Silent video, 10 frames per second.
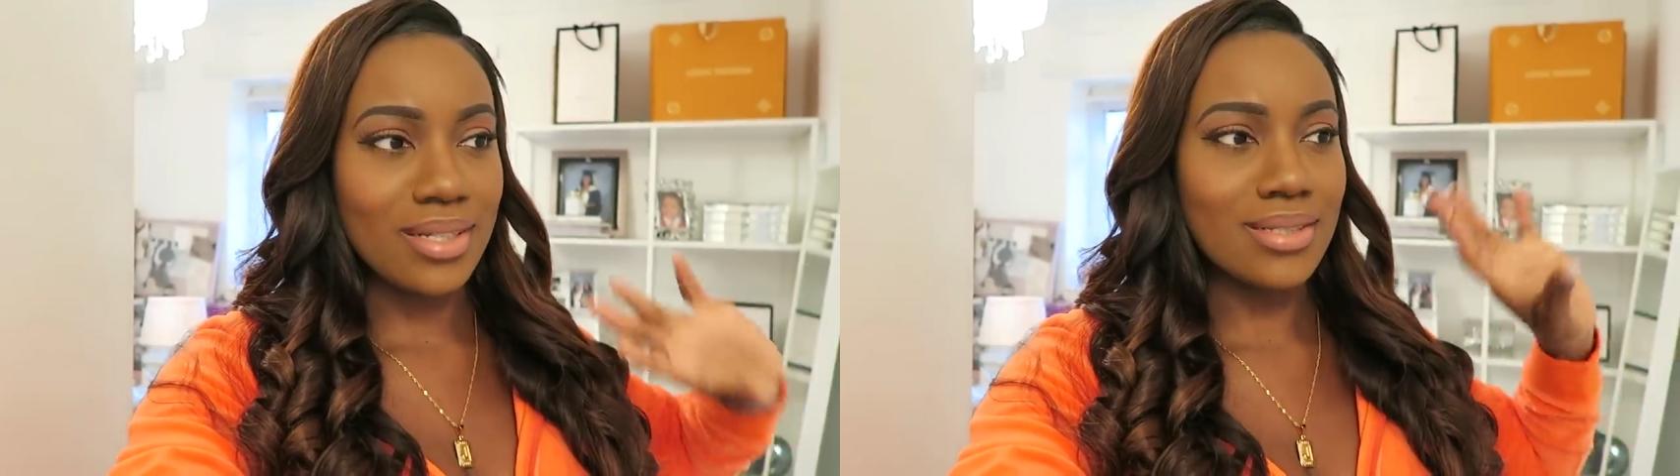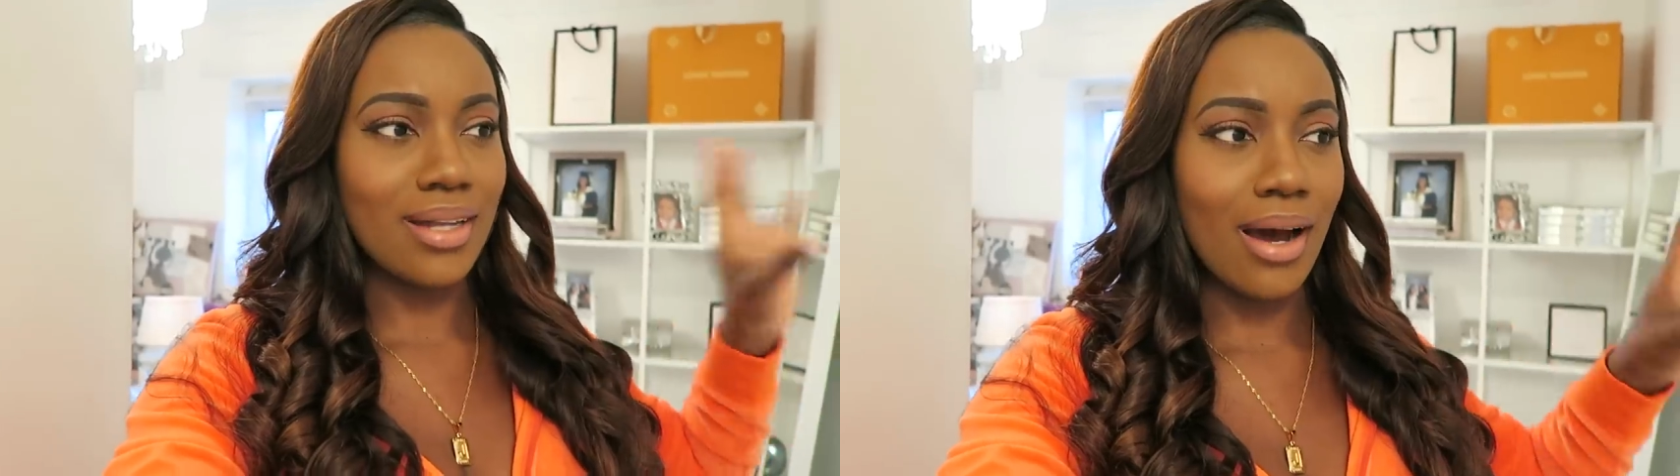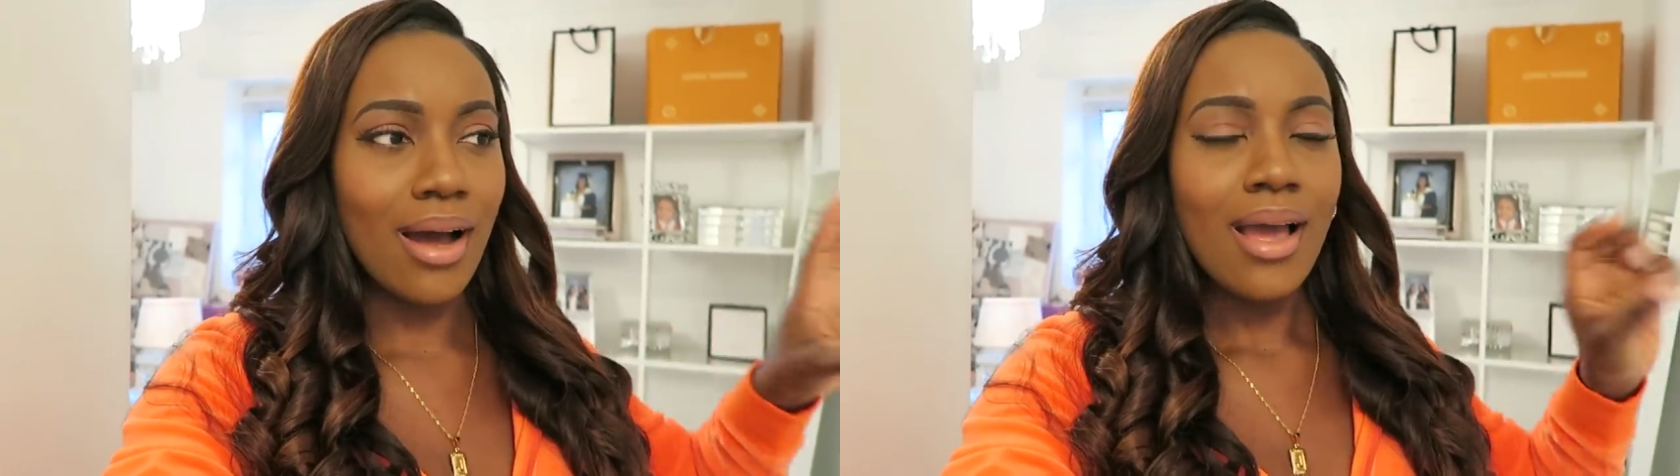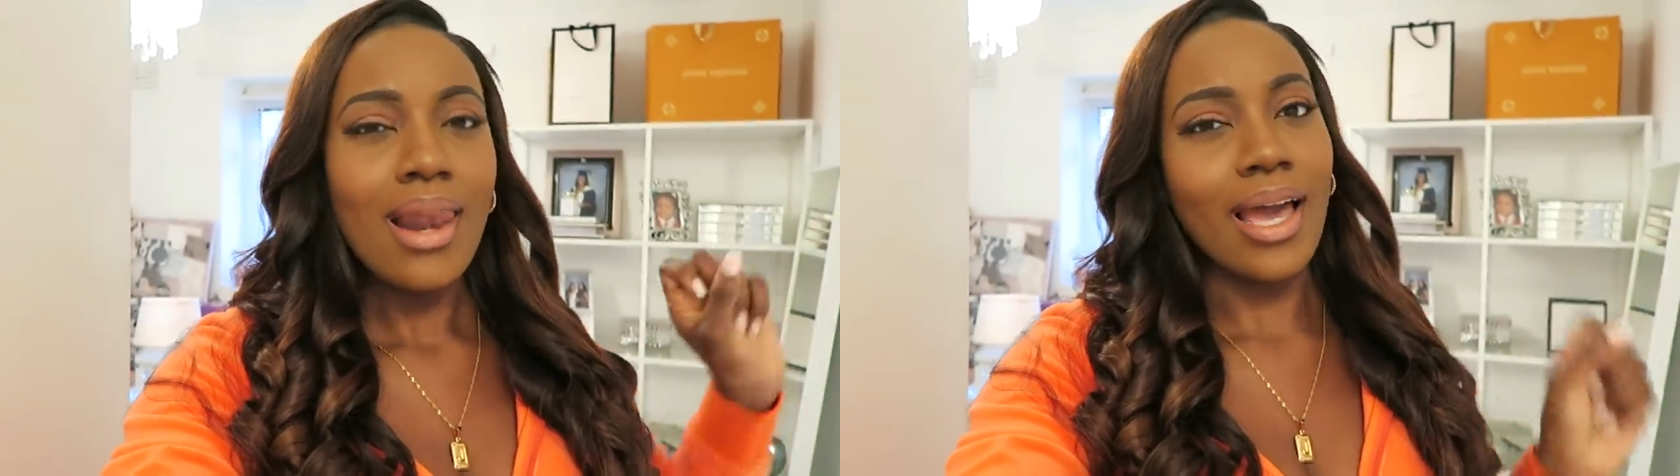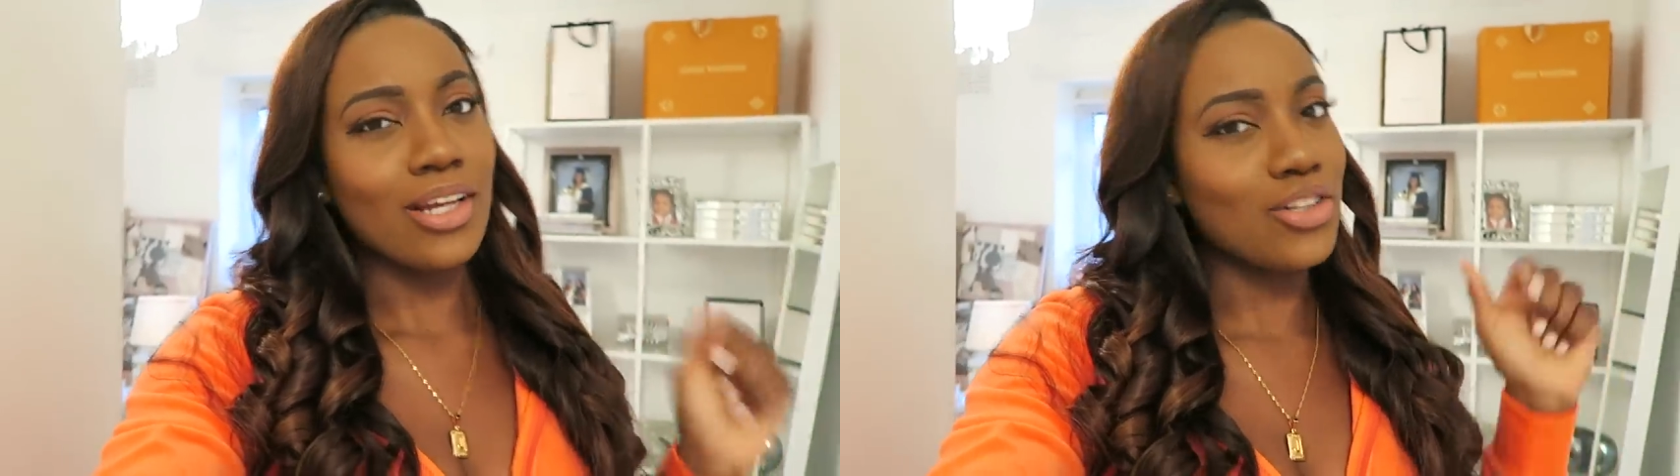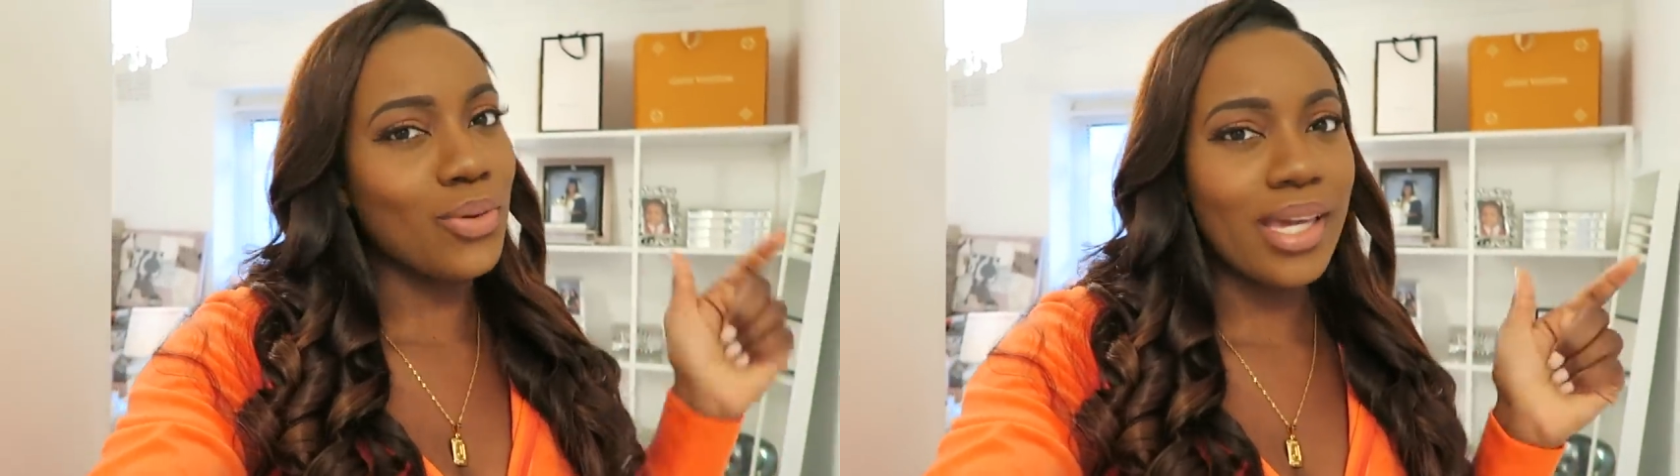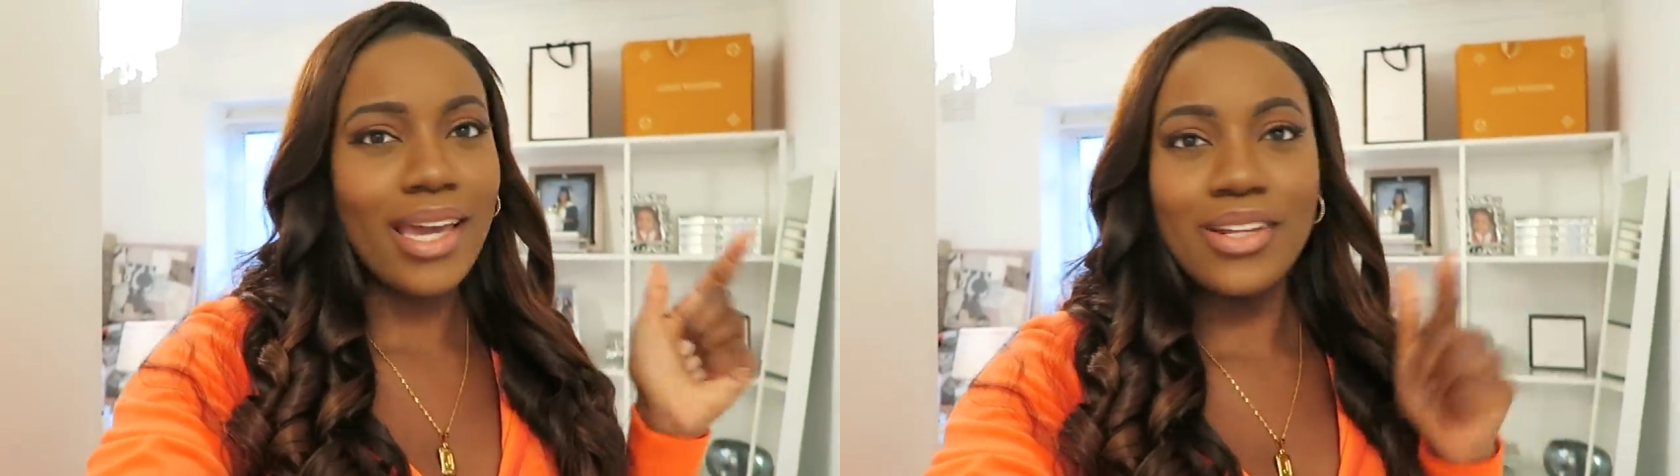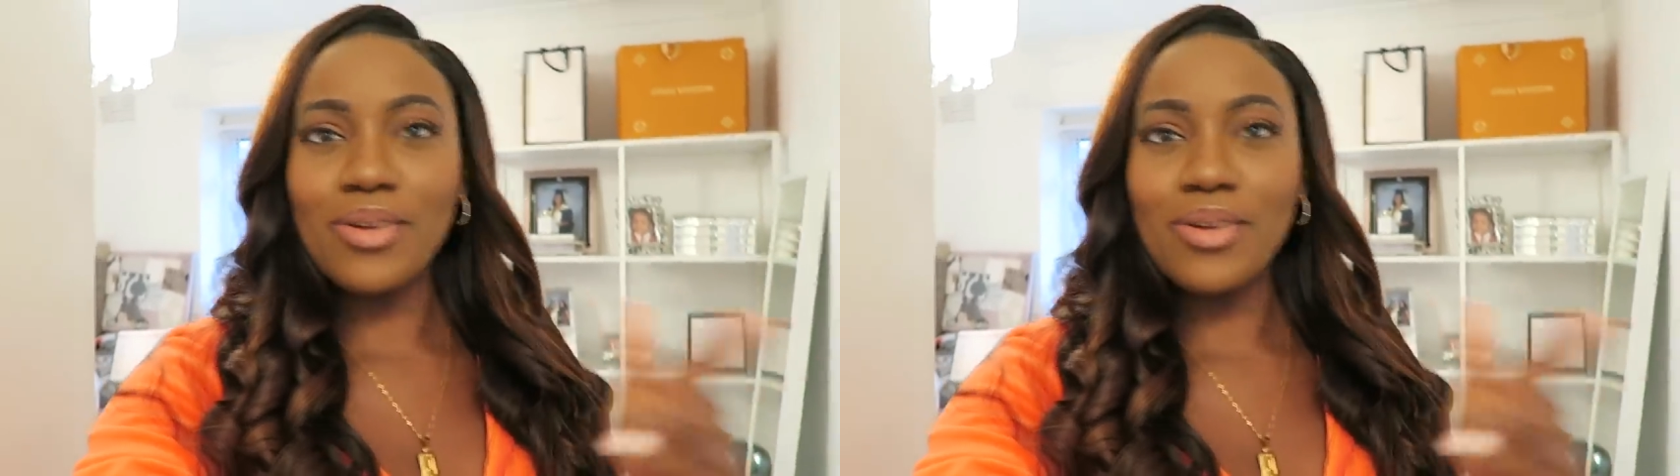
to start like new year,